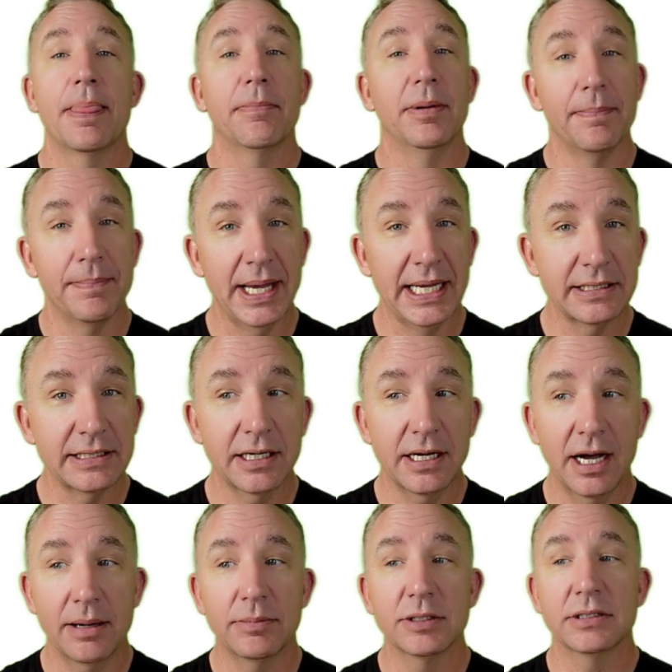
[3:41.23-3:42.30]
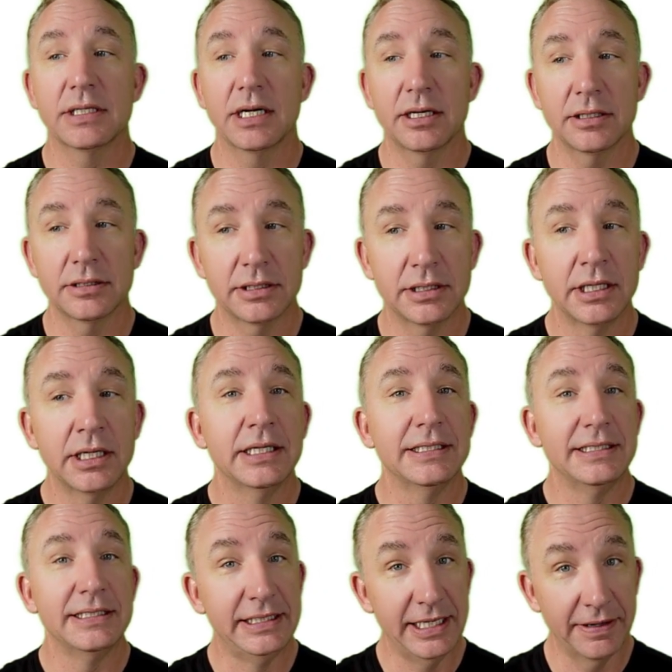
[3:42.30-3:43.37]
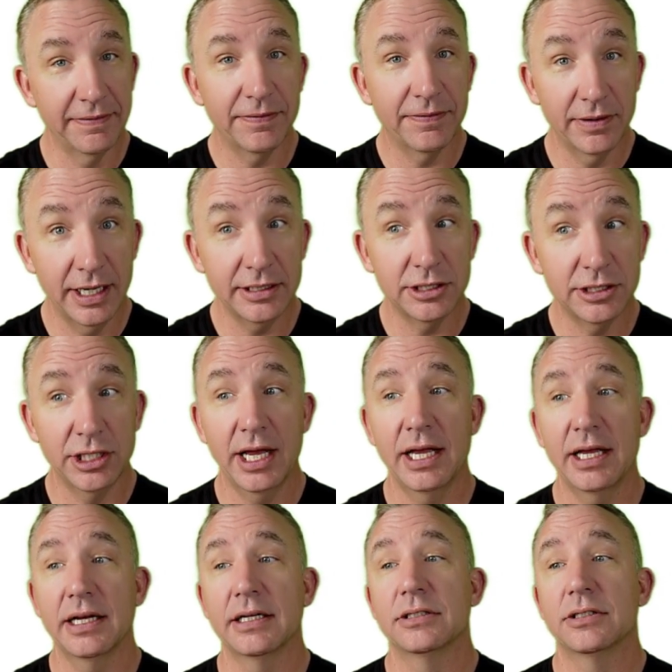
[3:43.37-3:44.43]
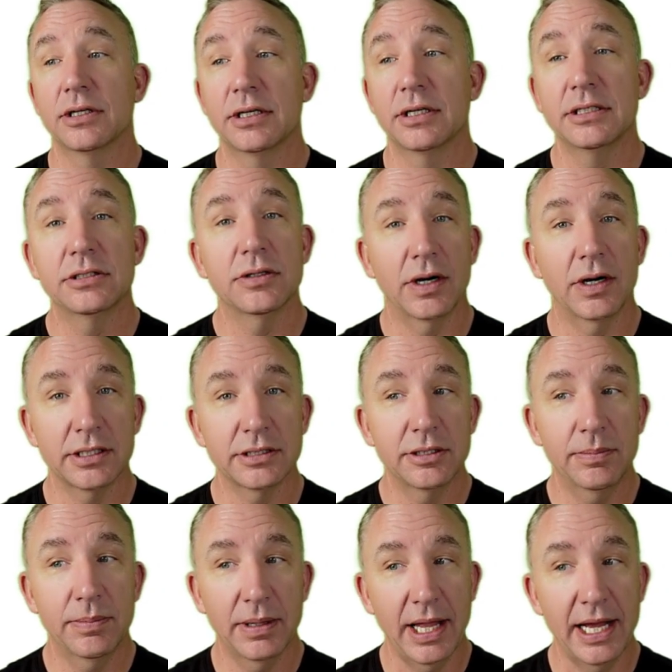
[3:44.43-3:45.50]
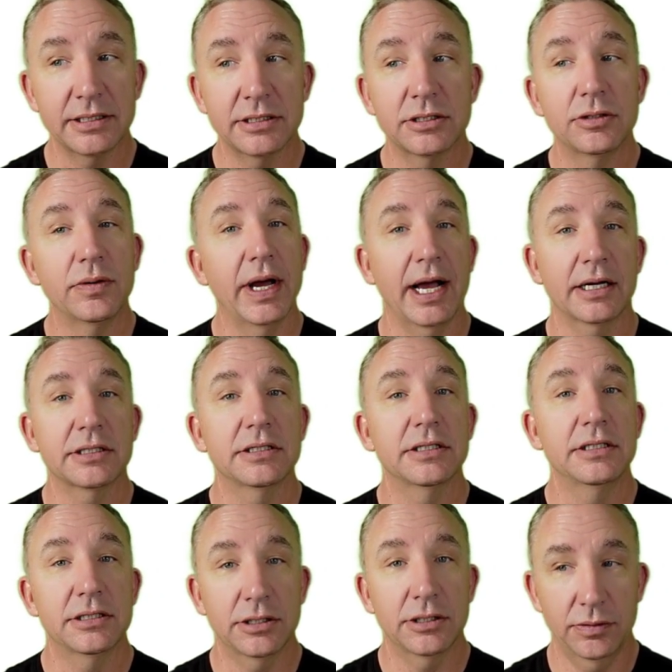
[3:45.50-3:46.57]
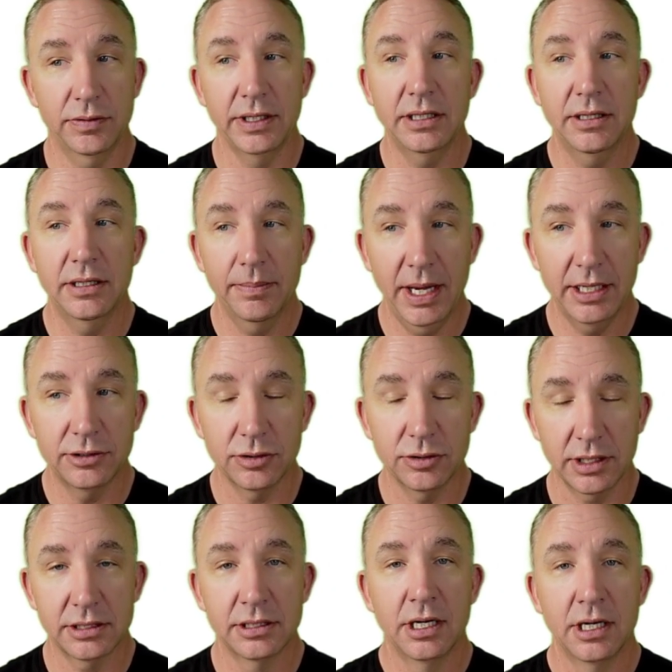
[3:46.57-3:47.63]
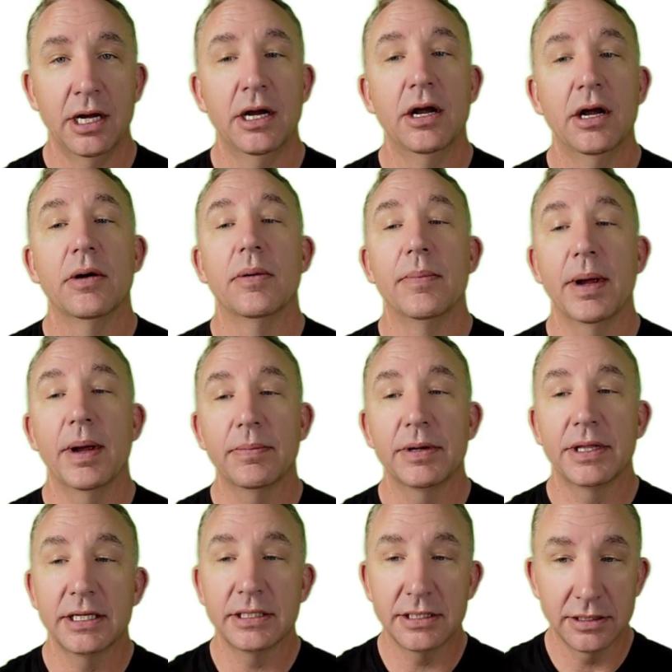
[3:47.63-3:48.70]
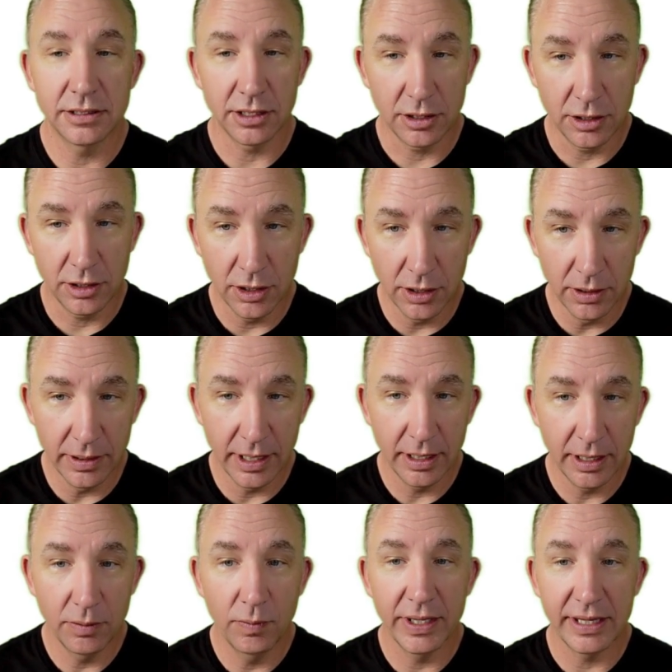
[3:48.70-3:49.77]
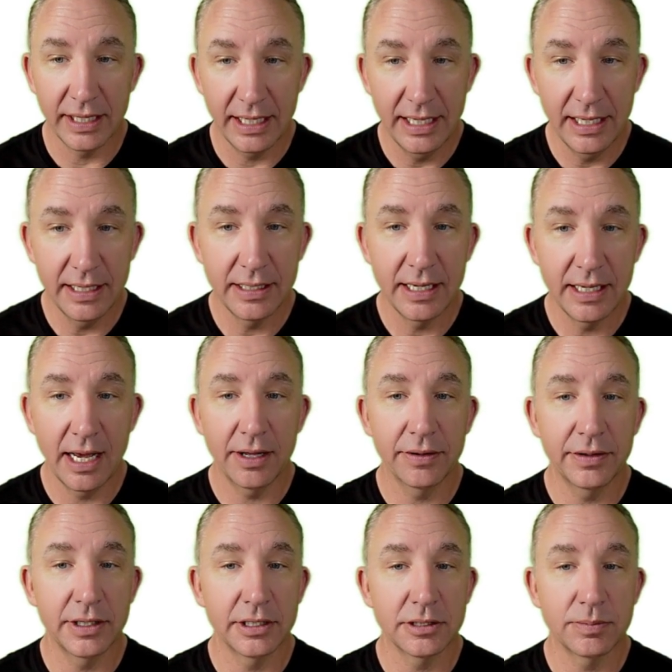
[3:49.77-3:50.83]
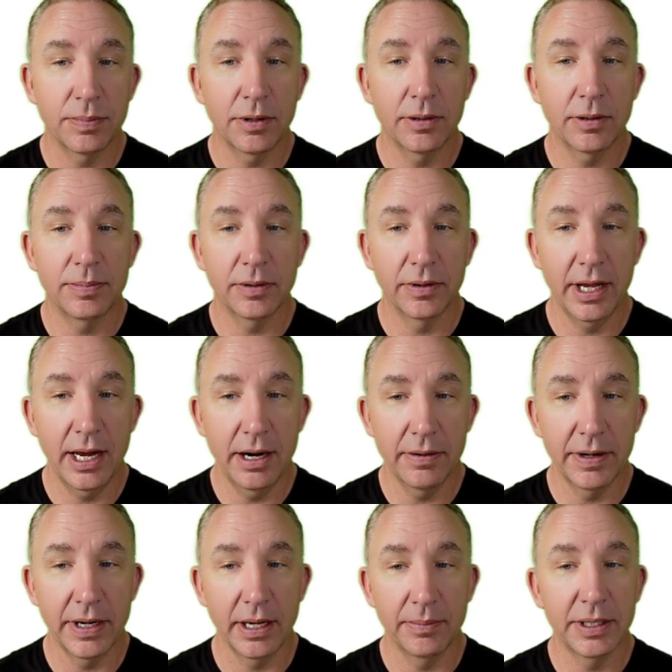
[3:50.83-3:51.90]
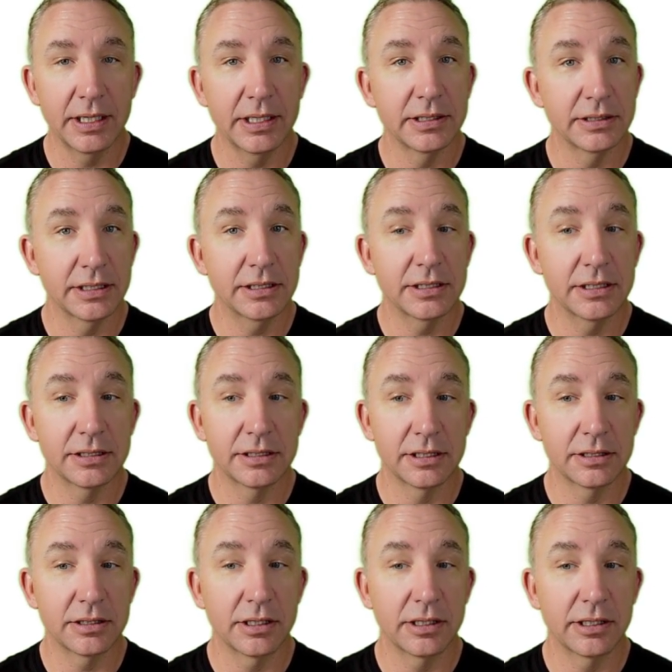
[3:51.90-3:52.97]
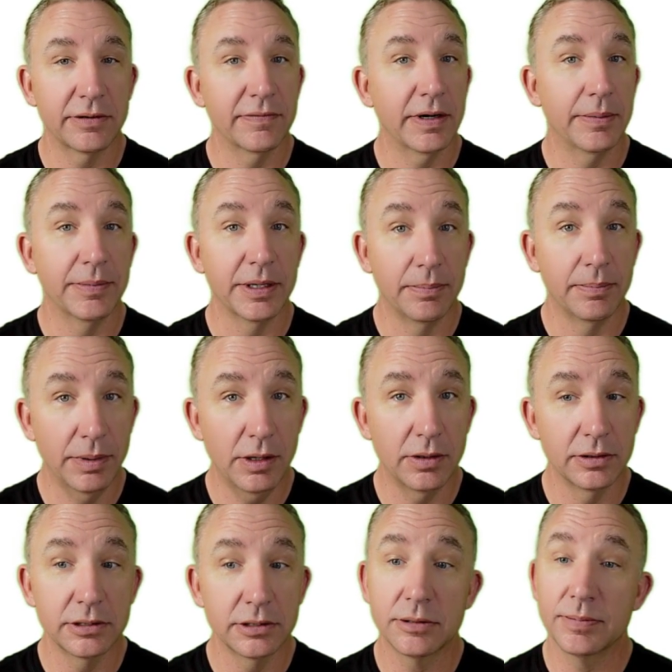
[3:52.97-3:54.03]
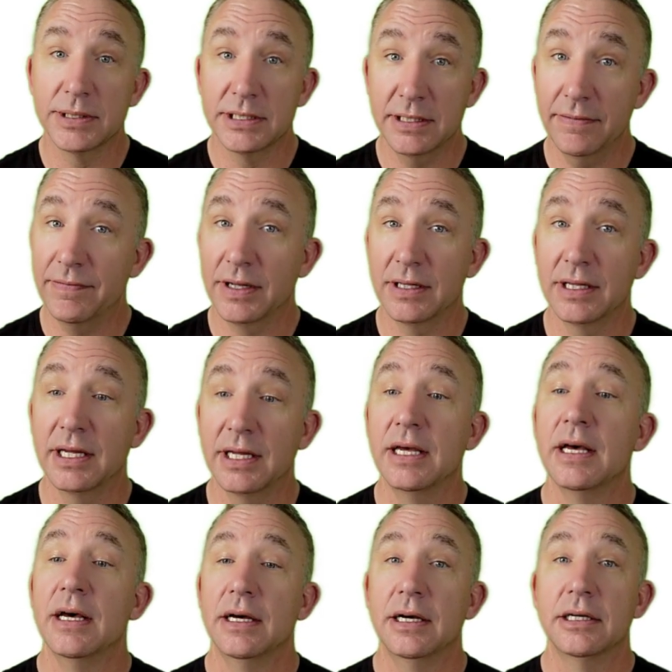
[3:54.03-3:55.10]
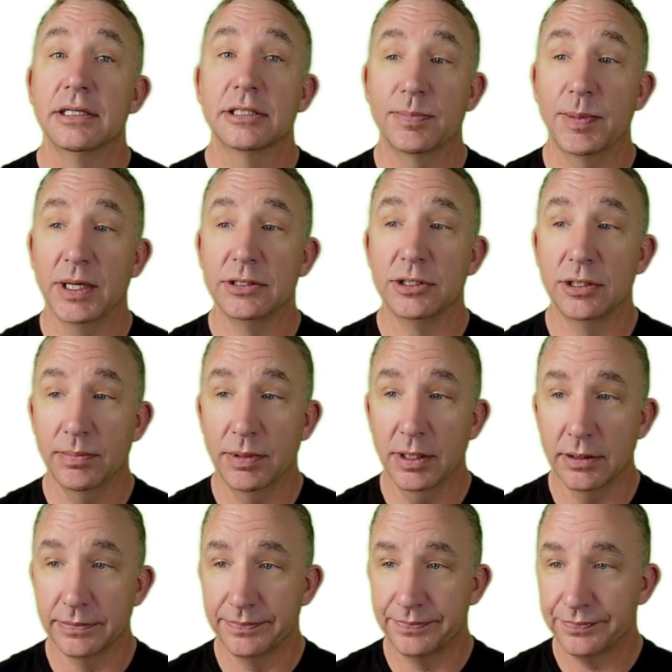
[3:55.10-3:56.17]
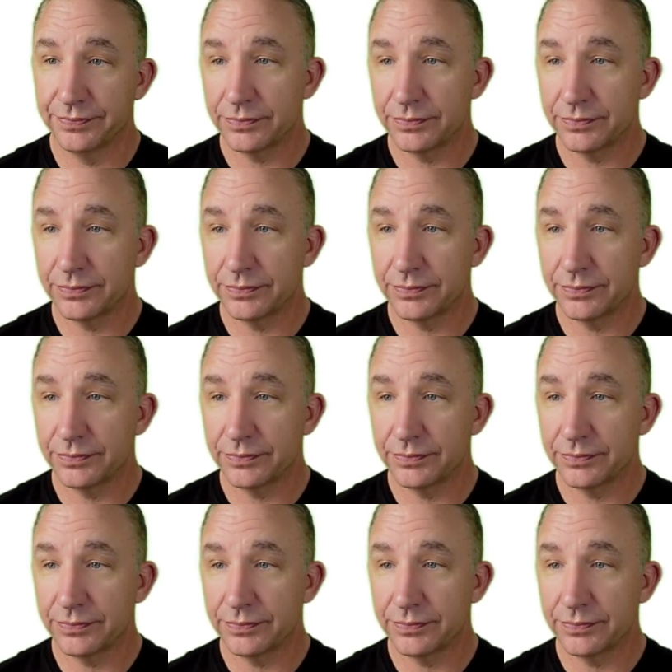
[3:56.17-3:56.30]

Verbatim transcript: But mesenchymal cells differentiate and turn into osteoblasts to actually secrete the matrix. Remember, this is occurring within now this purple area because this is the start development of bone, specifically spongy bone.